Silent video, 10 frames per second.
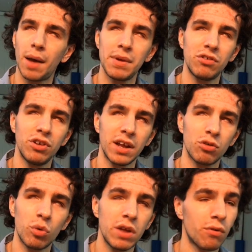That means you
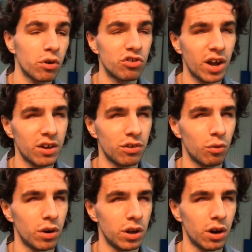get 24 checks
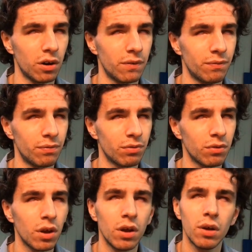in one year,
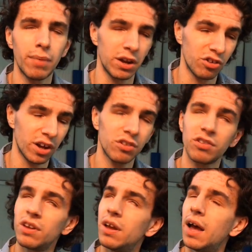
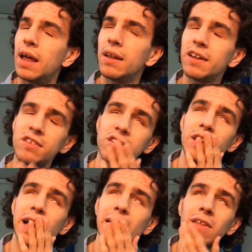paychecks. And let's
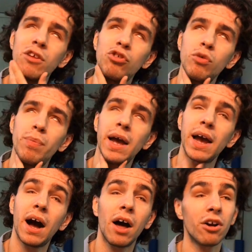say that you
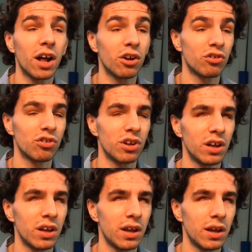pay $100
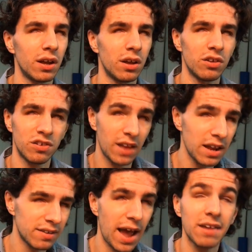
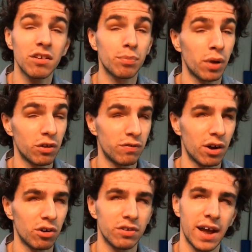state taxes plus
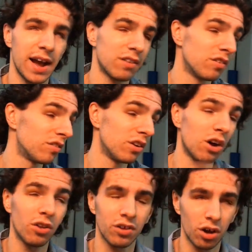federal taxes
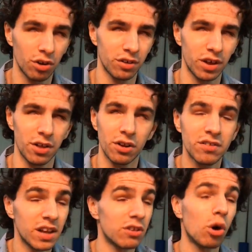and all that, all that together.
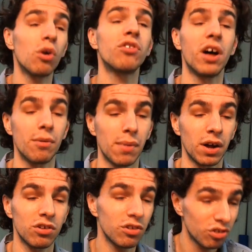Let's say in total it's 100
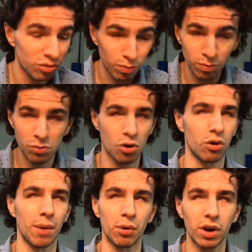bucks. Let's just
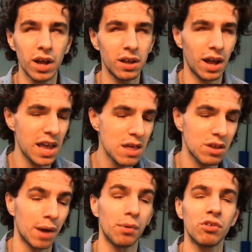throw a number, okay?
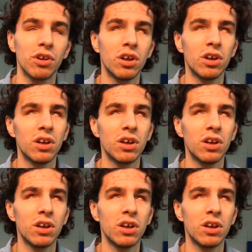Easy numbers.